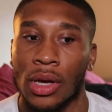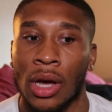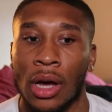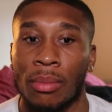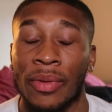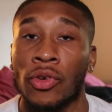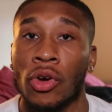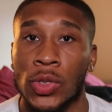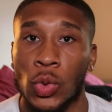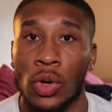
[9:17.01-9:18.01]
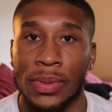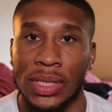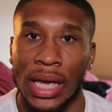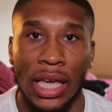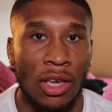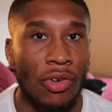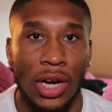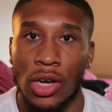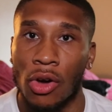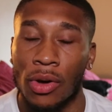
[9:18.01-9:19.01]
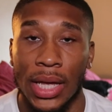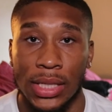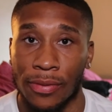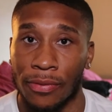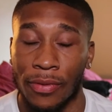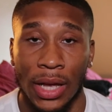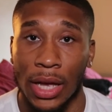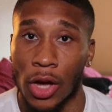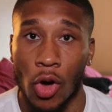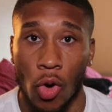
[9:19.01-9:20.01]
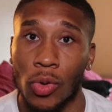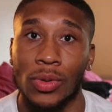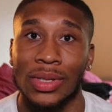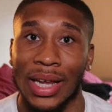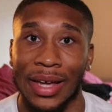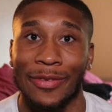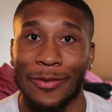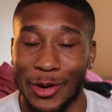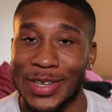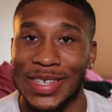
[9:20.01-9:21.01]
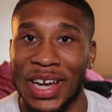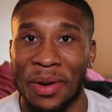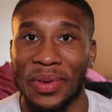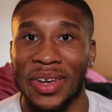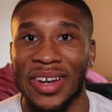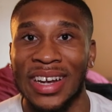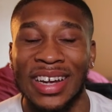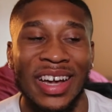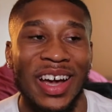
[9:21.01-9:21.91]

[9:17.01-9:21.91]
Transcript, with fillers: Um, if you go to school upstate, you already know it gets fucking cold, like freezing up here.